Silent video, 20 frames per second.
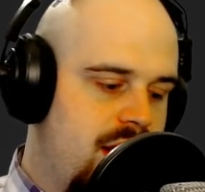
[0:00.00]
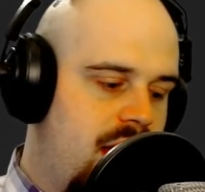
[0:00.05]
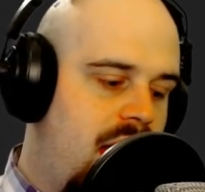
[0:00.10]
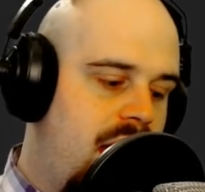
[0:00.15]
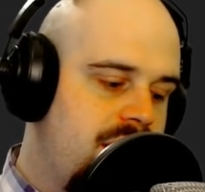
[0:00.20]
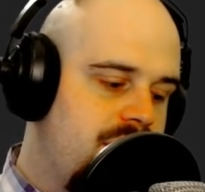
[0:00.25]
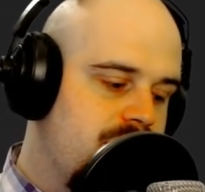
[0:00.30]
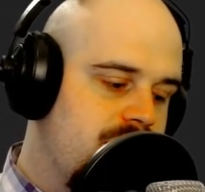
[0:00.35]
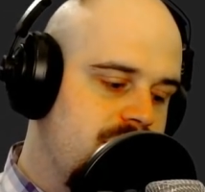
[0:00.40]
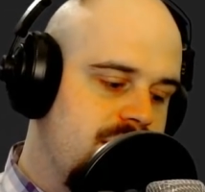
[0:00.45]
Yeah,
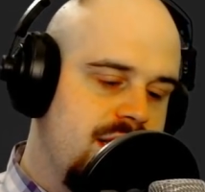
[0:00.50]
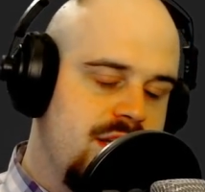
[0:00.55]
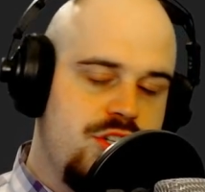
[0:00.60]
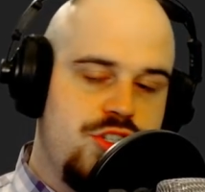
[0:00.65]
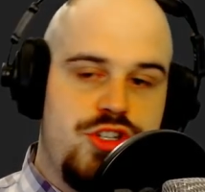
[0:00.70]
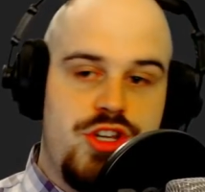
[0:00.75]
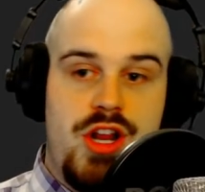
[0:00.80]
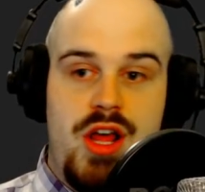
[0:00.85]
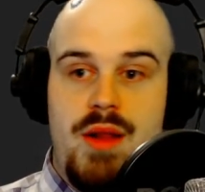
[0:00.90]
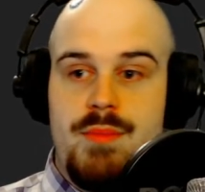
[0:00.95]
you're going to get
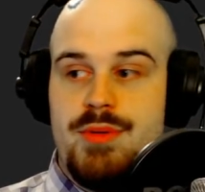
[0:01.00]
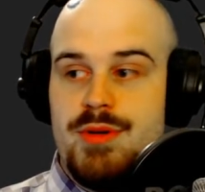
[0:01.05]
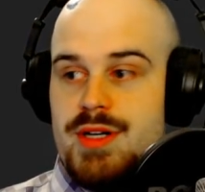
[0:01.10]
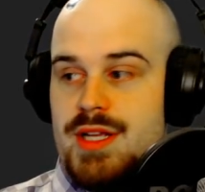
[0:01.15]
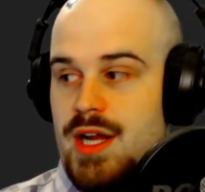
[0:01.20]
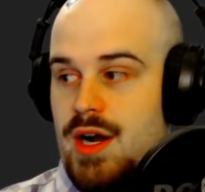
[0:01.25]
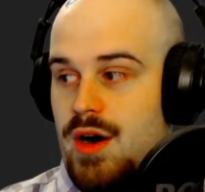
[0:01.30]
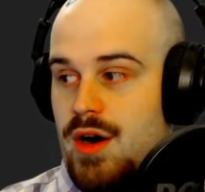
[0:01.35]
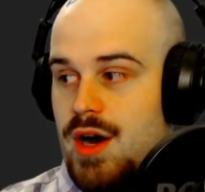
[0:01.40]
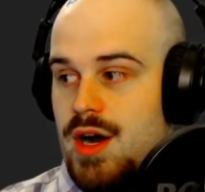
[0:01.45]
shit on
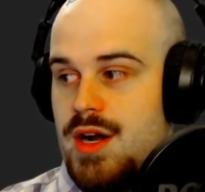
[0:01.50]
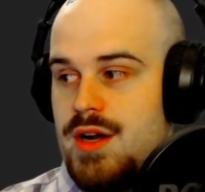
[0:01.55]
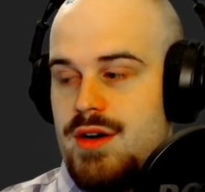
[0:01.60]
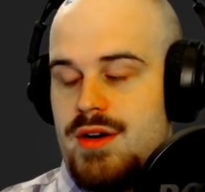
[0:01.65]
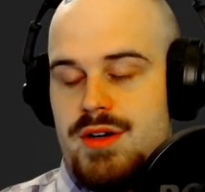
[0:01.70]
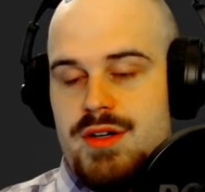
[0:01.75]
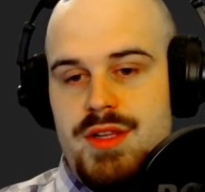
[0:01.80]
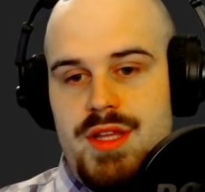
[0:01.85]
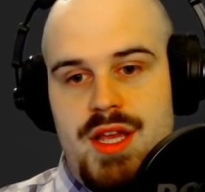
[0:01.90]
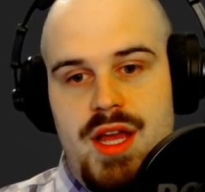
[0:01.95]
pretty hard
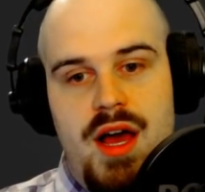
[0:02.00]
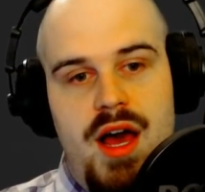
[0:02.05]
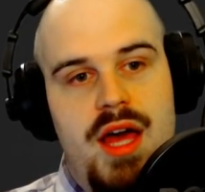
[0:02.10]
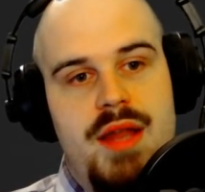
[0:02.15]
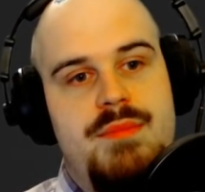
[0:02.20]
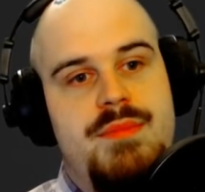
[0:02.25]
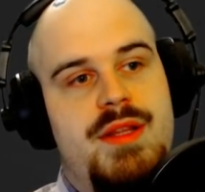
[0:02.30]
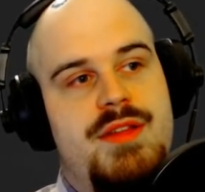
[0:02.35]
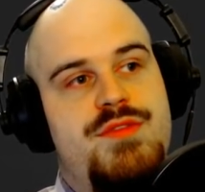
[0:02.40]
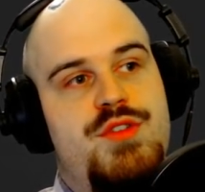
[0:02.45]
early
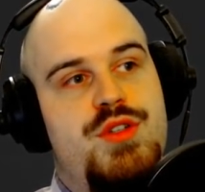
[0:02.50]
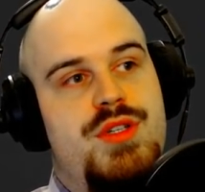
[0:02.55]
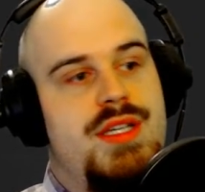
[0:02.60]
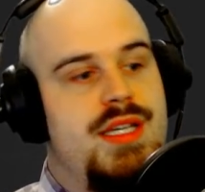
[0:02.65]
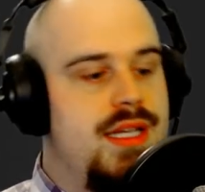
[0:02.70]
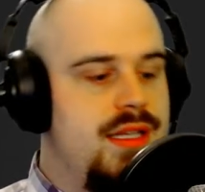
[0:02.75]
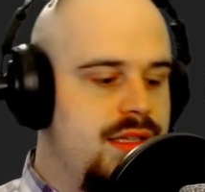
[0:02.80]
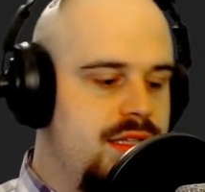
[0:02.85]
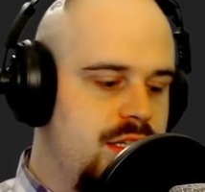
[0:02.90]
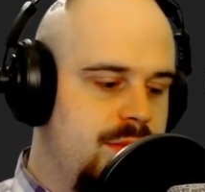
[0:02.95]
on, but if you can
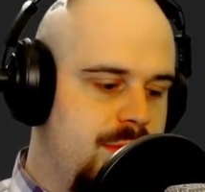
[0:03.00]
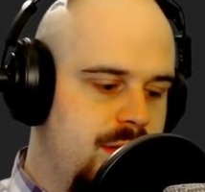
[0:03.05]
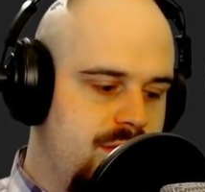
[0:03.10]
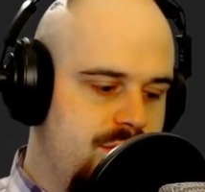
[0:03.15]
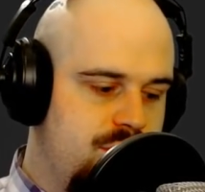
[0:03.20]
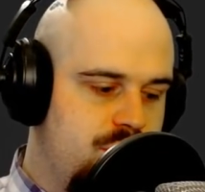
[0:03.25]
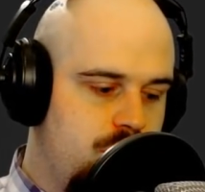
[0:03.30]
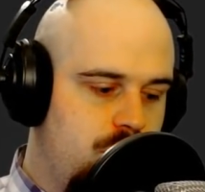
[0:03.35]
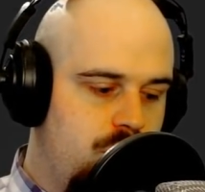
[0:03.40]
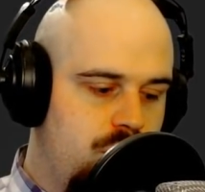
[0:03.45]
get a little bit
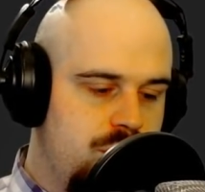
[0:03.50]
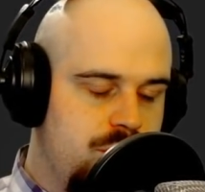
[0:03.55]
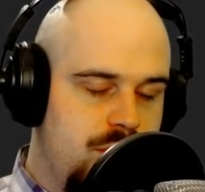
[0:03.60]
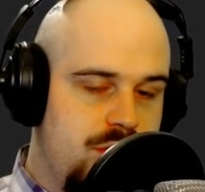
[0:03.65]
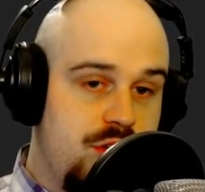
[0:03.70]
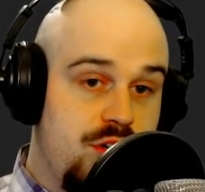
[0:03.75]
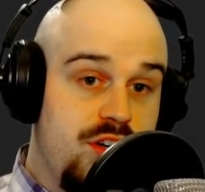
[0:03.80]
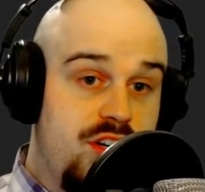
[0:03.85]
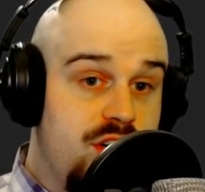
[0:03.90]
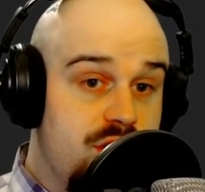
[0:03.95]
of gold
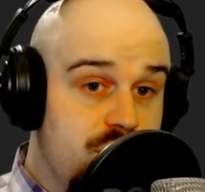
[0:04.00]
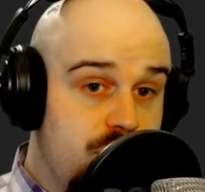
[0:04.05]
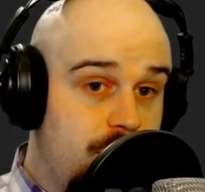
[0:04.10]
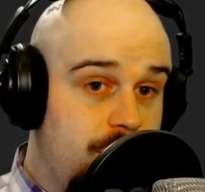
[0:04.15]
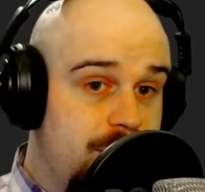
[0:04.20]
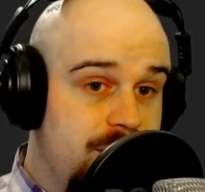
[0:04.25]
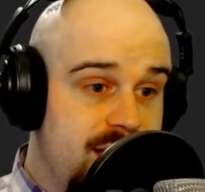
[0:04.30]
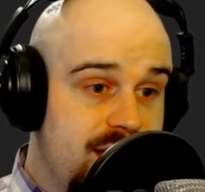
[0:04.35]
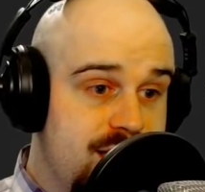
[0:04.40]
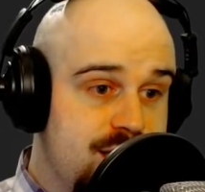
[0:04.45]
with your hero
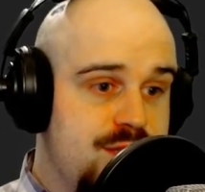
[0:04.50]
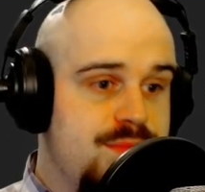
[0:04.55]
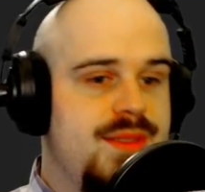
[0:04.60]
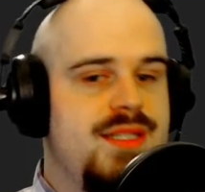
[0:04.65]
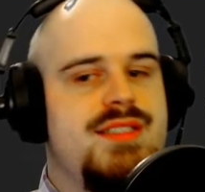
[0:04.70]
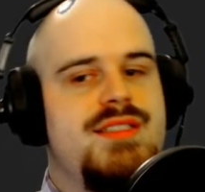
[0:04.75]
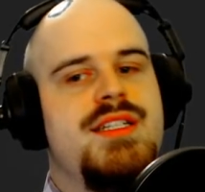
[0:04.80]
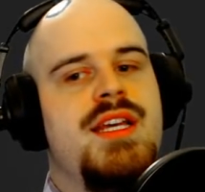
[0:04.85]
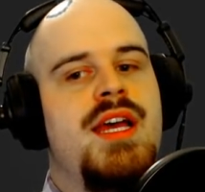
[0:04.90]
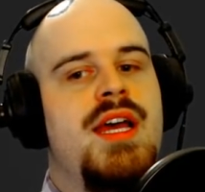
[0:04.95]

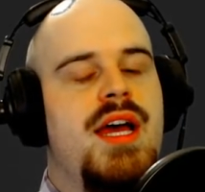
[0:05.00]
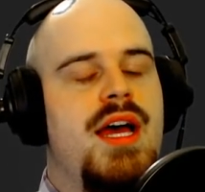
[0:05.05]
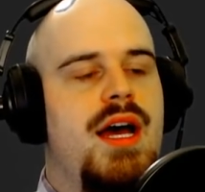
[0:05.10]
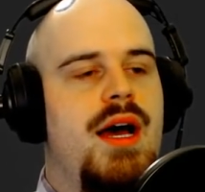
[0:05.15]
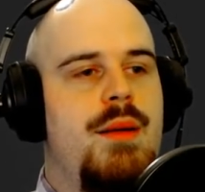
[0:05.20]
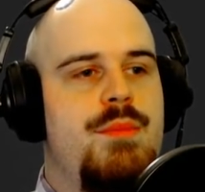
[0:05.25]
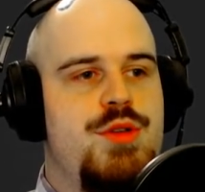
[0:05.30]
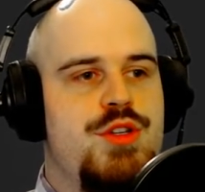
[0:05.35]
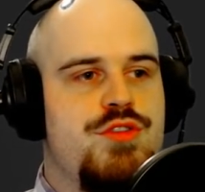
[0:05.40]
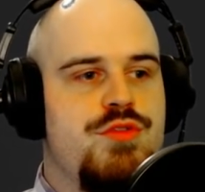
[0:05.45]
placement,
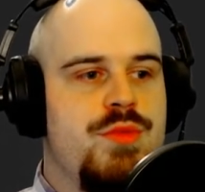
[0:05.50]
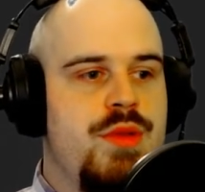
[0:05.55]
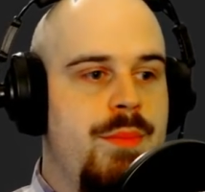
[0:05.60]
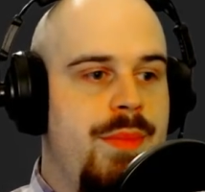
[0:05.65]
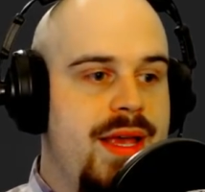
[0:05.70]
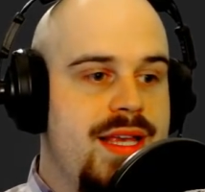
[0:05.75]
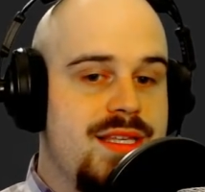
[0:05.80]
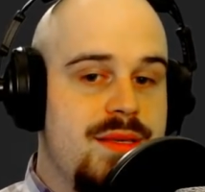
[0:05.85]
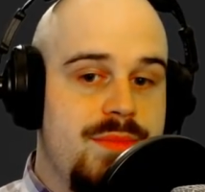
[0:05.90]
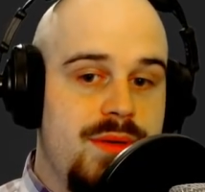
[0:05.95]
just from the
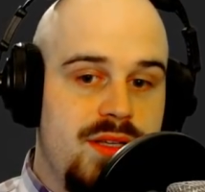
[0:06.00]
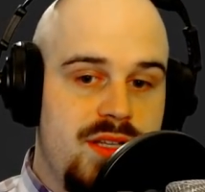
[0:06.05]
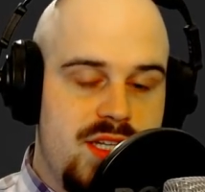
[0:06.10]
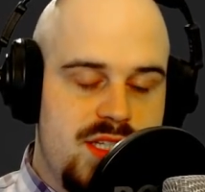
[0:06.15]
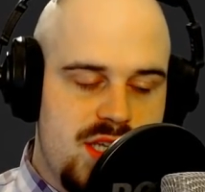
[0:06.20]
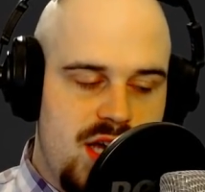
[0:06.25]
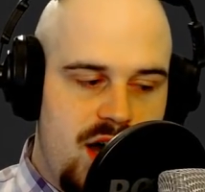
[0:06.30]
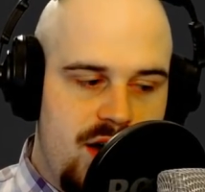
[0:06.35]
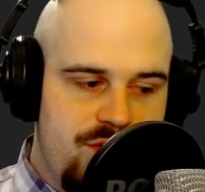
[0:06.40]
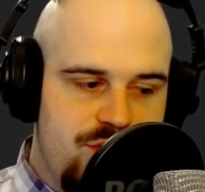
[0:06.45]
base
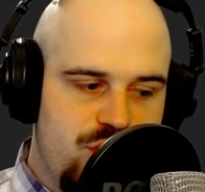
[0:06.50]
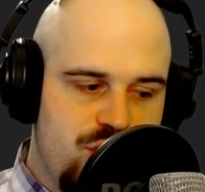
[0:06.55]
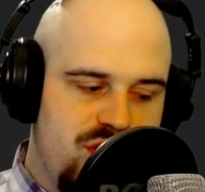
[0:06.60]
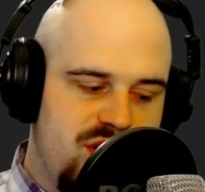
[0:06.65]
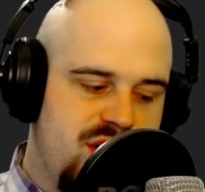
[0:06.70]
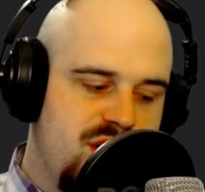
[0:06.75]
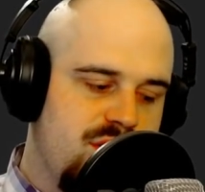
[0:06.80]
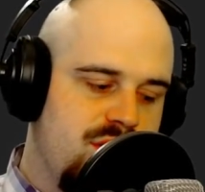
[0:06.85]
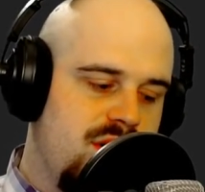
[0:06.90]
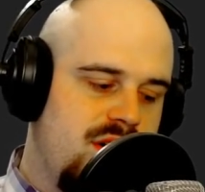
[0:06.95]
abilities of your
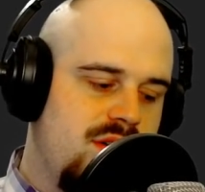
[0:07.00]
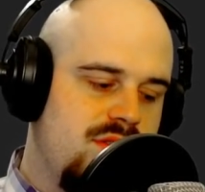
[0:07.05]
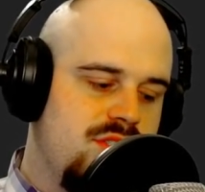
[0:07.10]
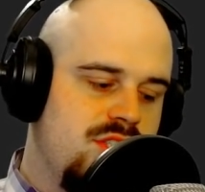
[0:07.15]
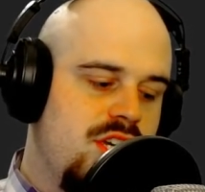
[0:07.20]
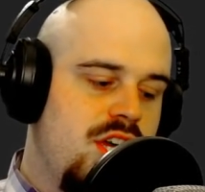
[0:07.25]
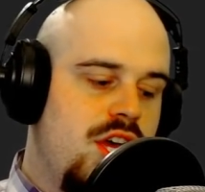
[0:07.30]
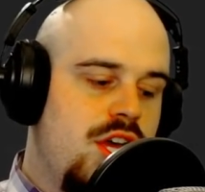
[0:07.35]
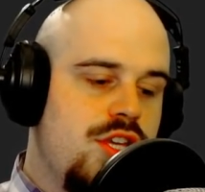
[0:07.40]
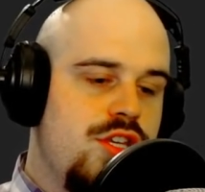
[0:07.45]

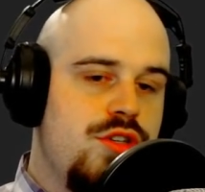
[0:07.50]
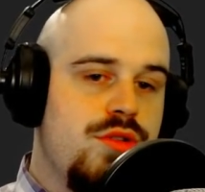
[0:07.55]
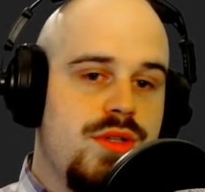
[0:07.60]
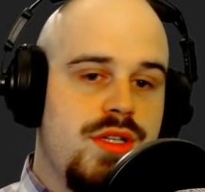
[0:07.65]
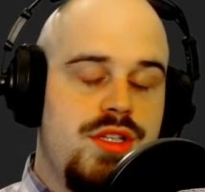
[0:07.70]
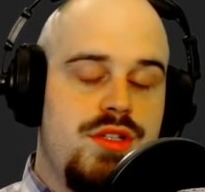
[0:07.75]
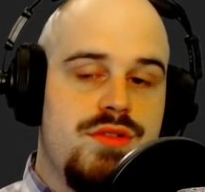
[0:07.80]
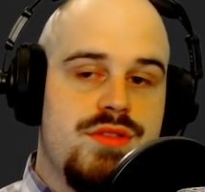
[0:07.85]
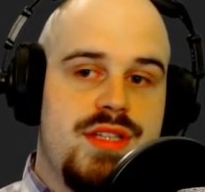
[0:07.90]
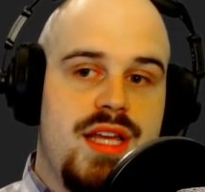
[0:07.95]
heroes, you
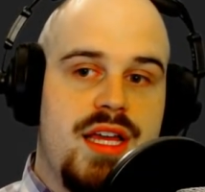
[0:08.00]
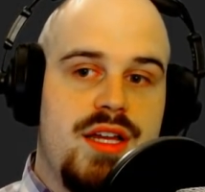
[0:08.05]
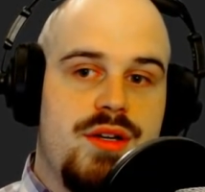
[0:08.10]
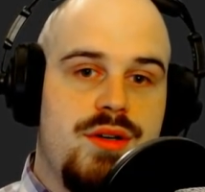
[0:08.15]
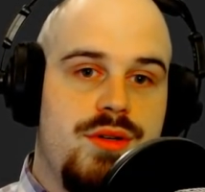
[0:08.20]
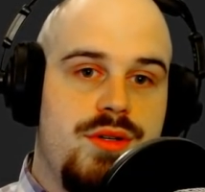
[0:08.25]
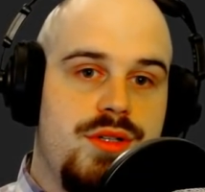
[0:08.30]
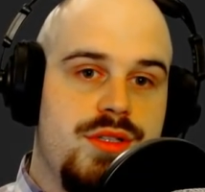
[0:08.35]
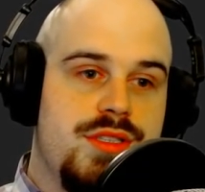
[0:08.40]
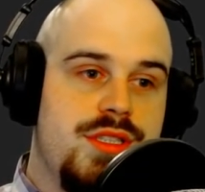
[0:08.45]
can use that
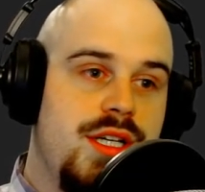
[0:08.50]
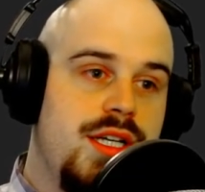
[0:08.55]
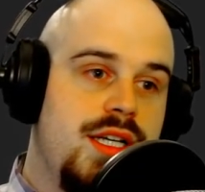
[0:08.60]
gold